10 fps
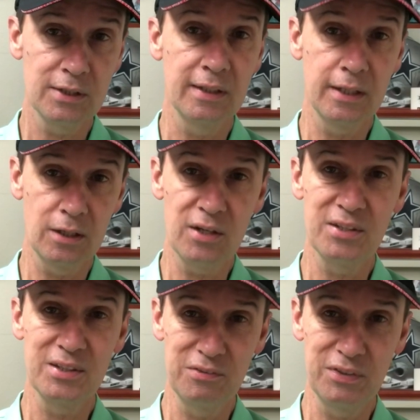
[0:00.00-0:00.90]
and they
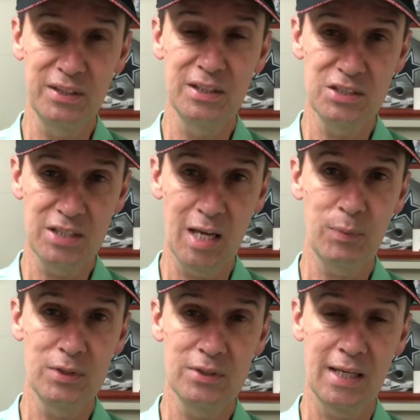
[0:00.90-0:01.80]
are the defending
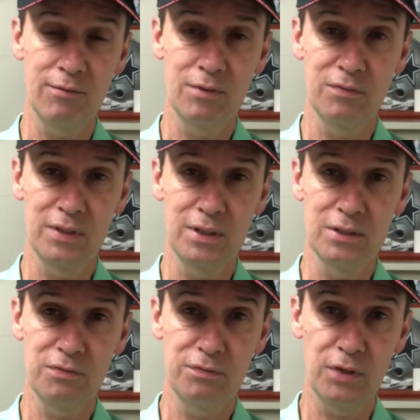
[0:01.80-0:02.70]
champions, having
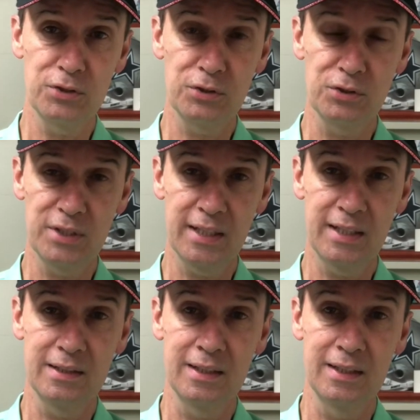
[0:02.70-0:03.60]
finished first or
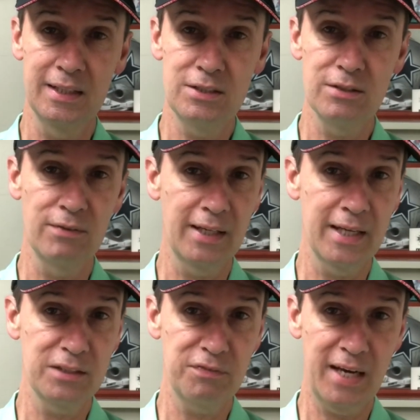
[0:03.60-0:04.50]
second in each of the
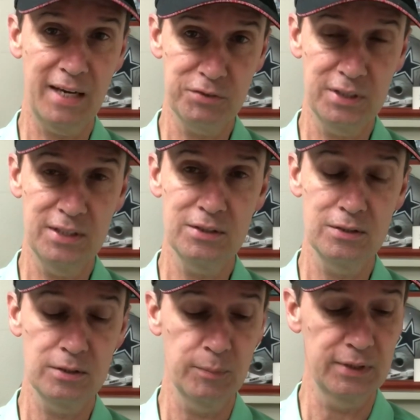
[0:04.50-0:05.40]
last 5
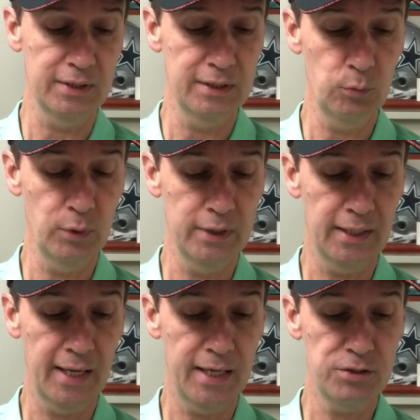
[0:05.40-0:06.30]
seasons, but they did win
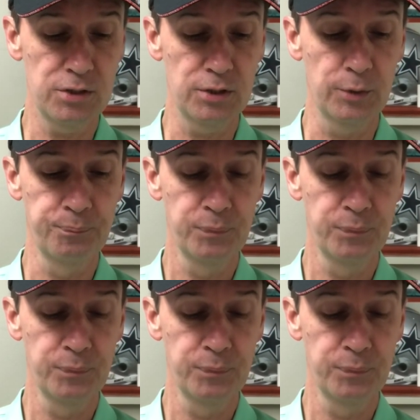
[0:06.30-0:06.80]
it last year.